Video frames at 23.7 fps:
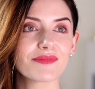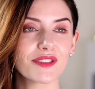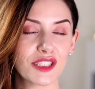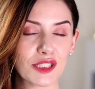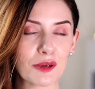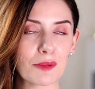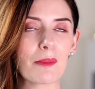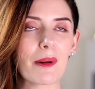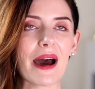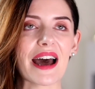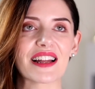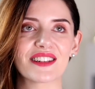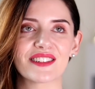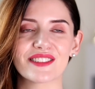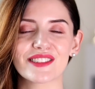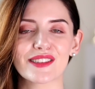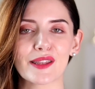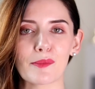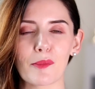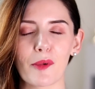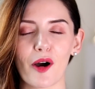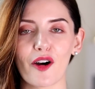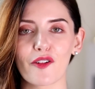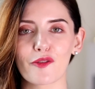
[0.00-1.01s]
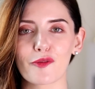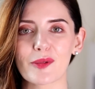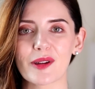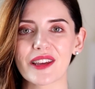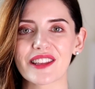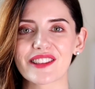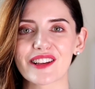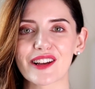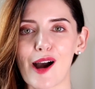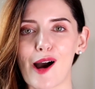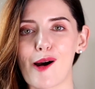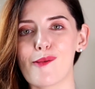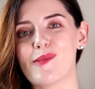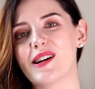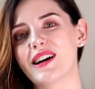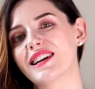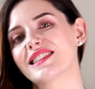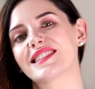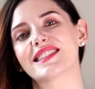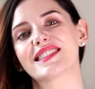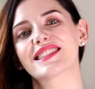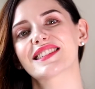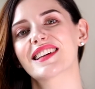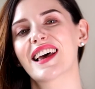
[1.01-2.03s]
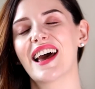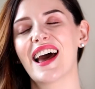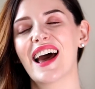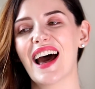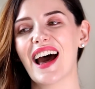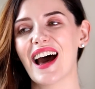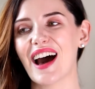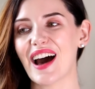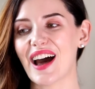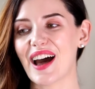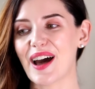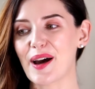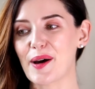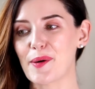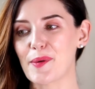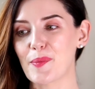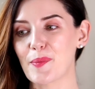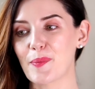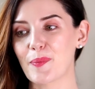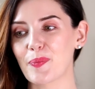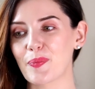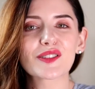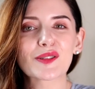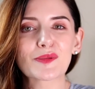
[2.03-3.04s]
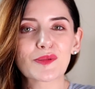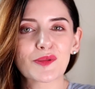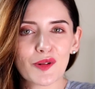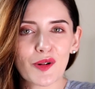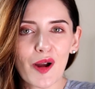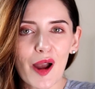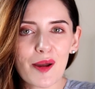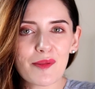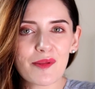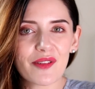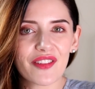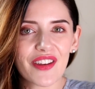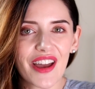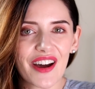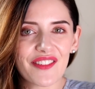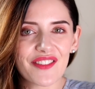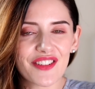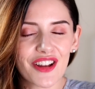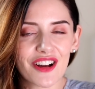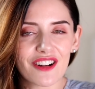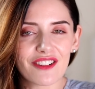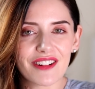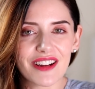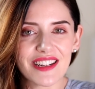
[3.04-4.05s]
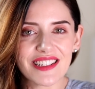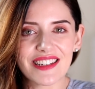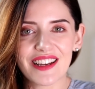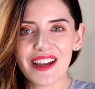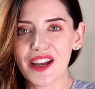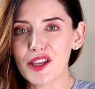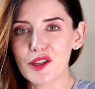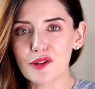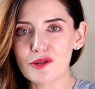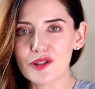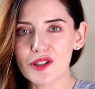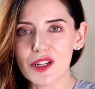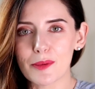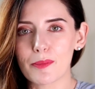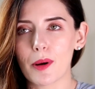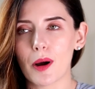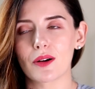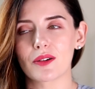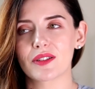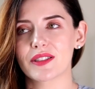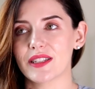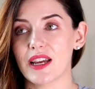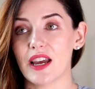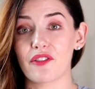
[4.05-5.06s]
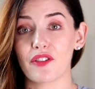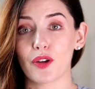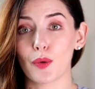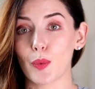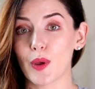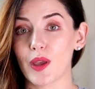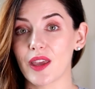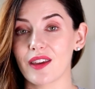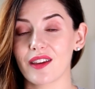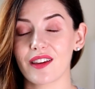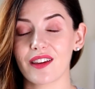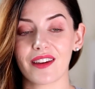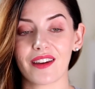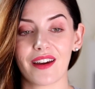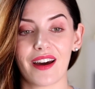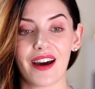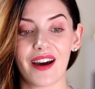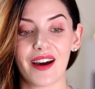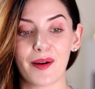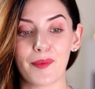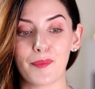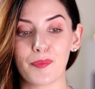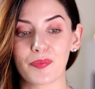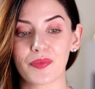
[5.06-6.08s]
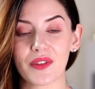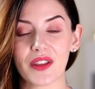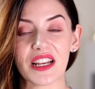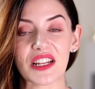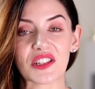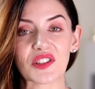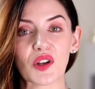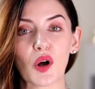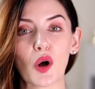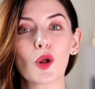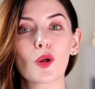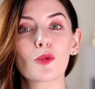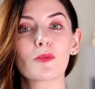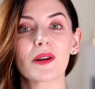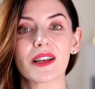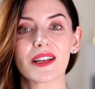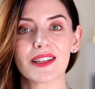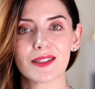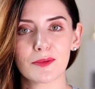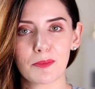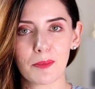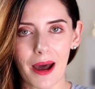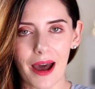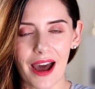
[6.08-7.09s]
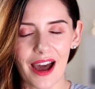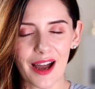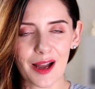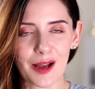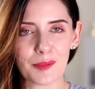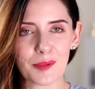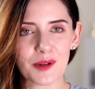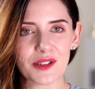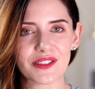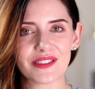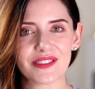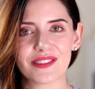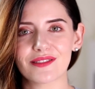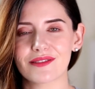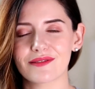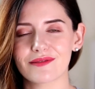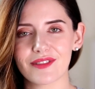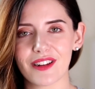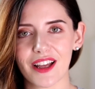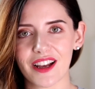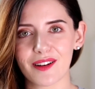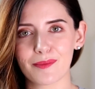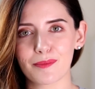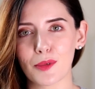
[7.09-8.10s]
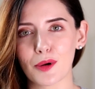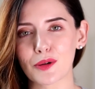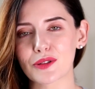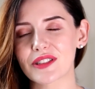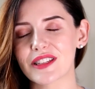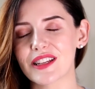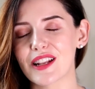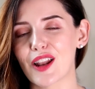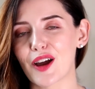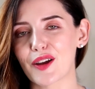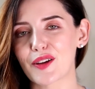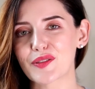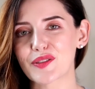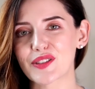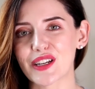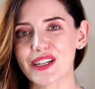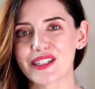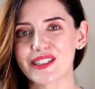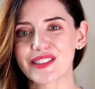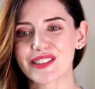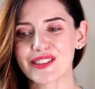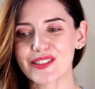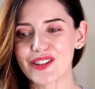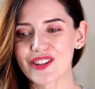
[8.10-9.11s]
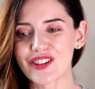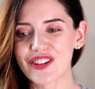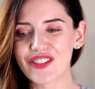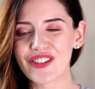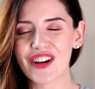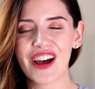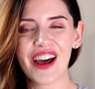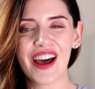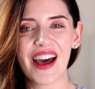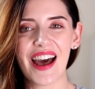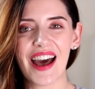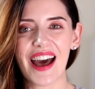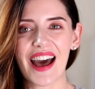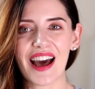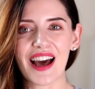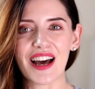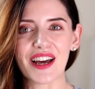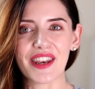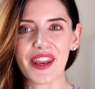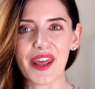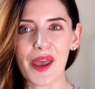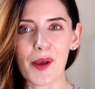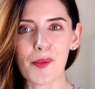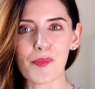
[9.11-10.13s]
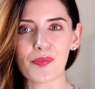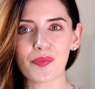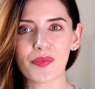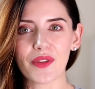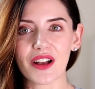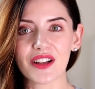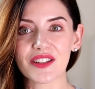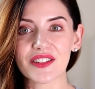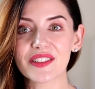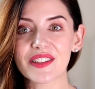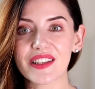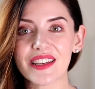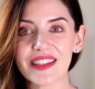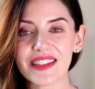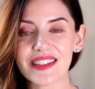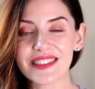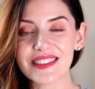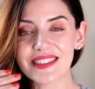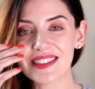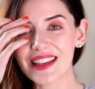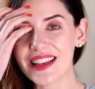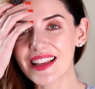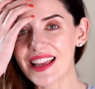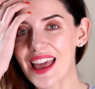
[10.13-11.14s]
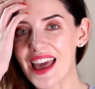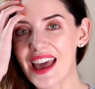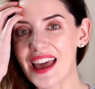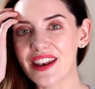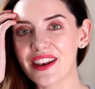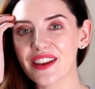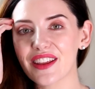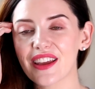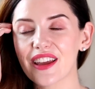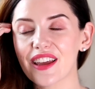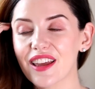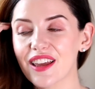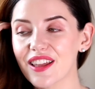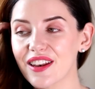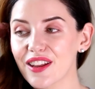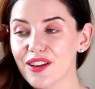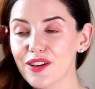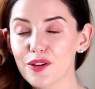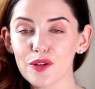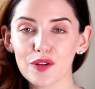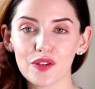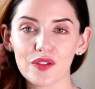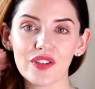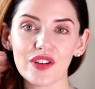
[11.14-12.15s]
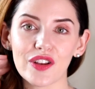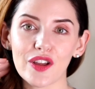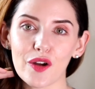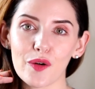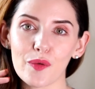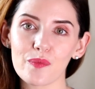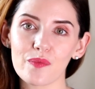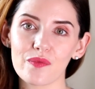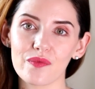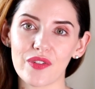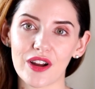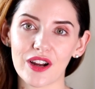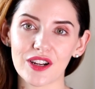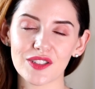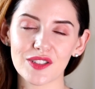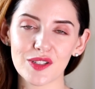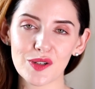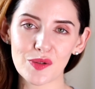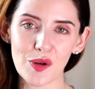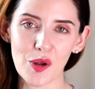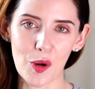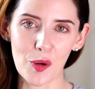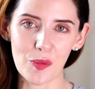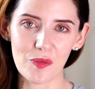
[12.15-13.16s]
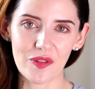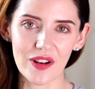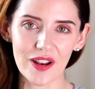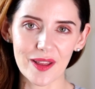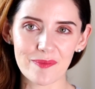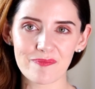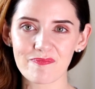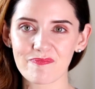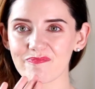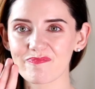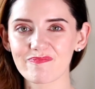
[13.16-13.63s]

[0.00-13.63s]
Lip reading: demand them of me in the comments. Subscribe if you haven't already. I usually post every week. It's a whole mixed bag, but it's like mostly lifestyle stuff. And I'll see you again in another video very soon, hopefully.